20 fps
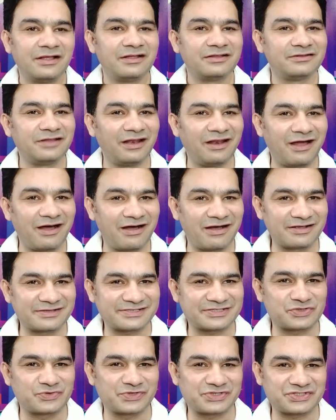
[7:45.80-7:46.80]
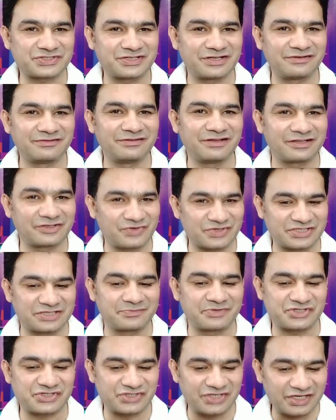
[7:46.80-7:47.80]
The last question, question
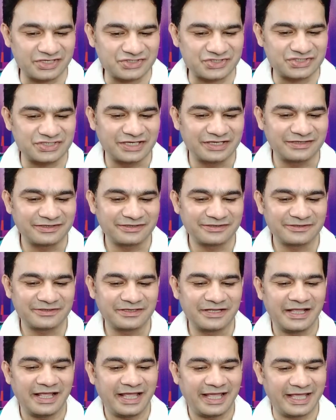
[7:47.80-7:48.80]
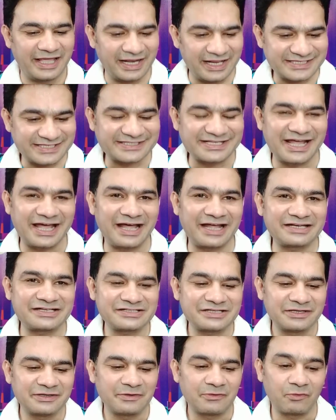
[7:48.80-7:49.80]
number 6. It is said,
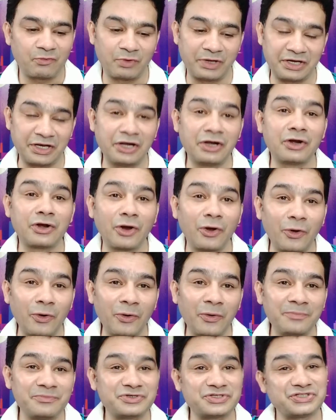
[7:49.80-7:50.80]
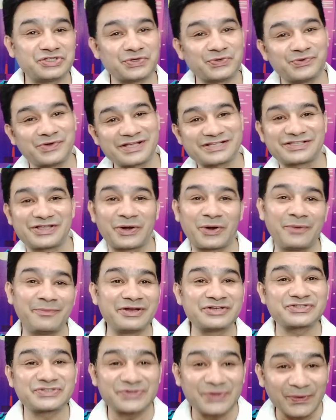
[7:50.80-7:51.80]
when in Rome, do as the
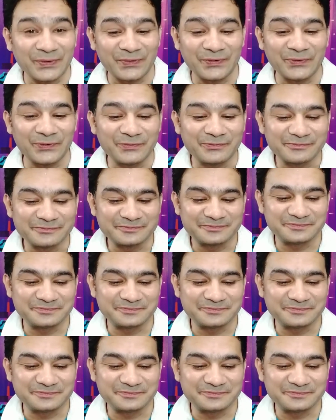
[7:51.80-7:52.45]
Romans do.